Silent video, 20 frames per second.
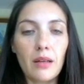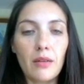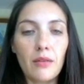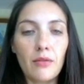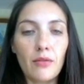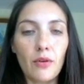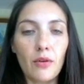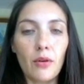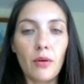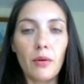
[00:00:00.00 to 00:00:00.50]

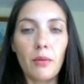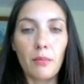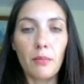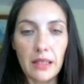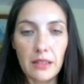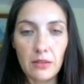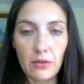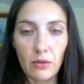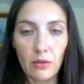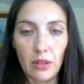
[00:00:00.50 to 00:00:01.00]
for
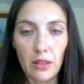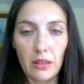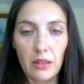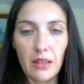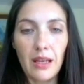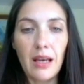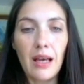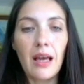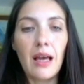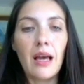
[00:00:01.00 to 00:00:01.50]
masculine.
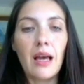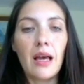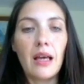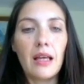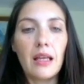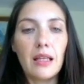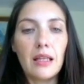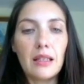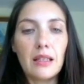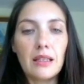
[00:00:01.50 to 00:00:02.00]

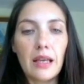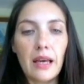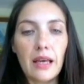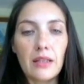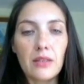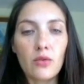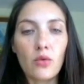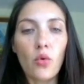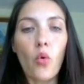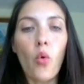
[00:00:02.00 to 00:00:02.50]
It
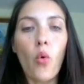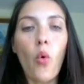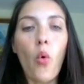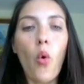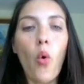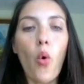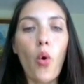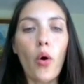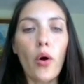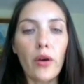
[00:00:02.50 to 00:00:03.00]
has
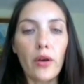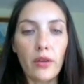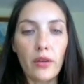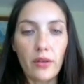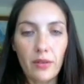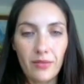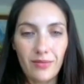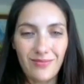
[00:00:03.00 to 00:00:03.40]
oi,